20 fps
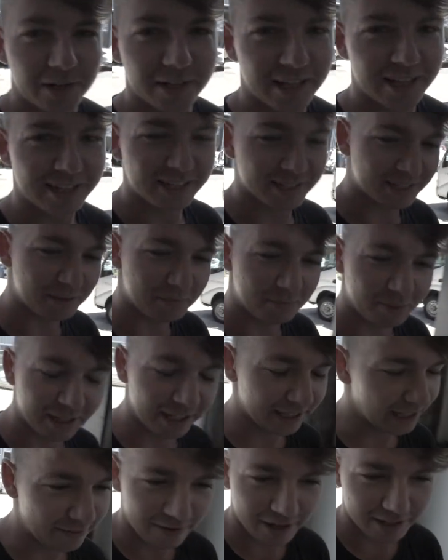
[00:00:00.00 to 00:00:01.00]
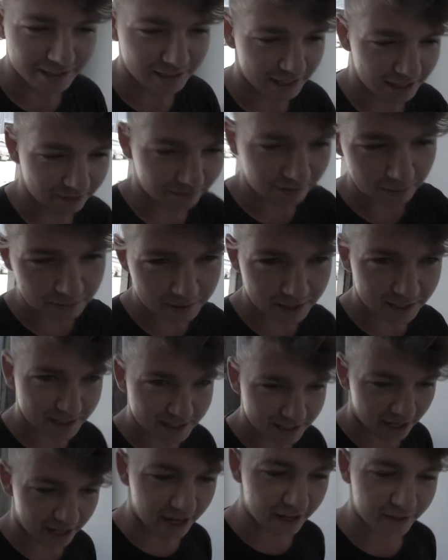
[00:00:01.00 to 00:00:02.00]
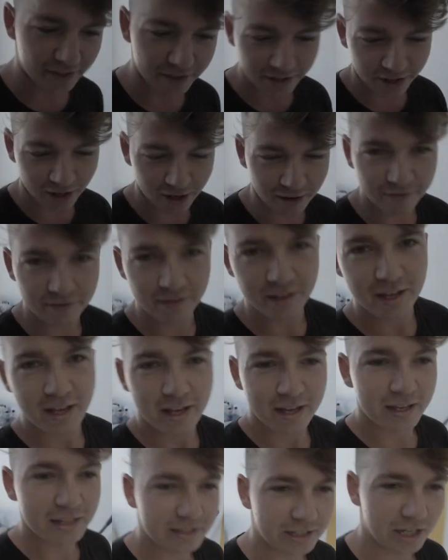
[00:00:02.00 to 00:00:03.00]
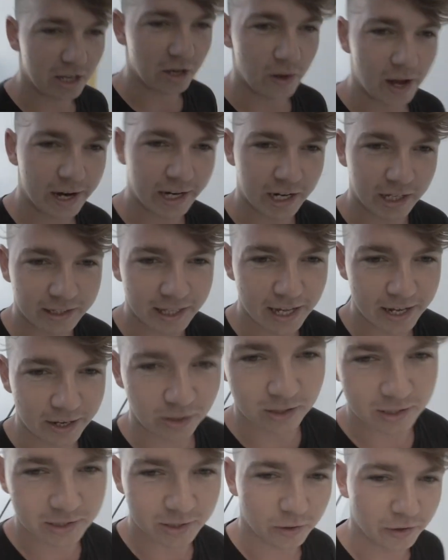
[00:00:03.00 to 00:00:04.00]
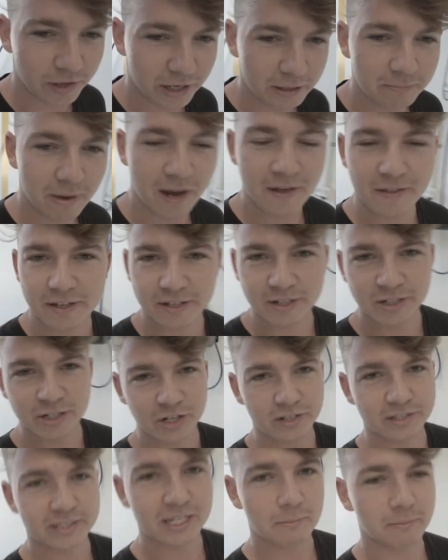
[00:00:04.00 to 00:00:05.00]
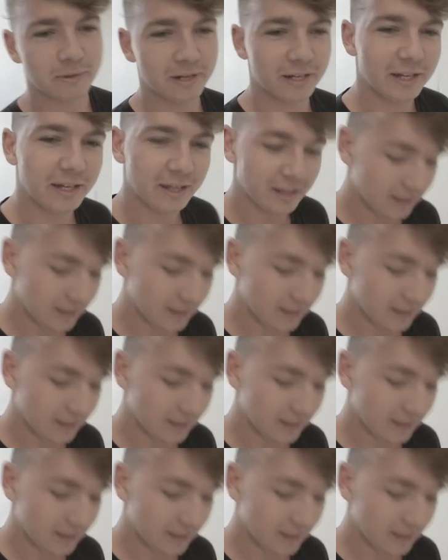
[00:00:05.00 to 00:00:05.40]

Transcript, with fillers: it, they just completely fucked it. They ripped the entire thing off. So I got that all sorted by the insurance company.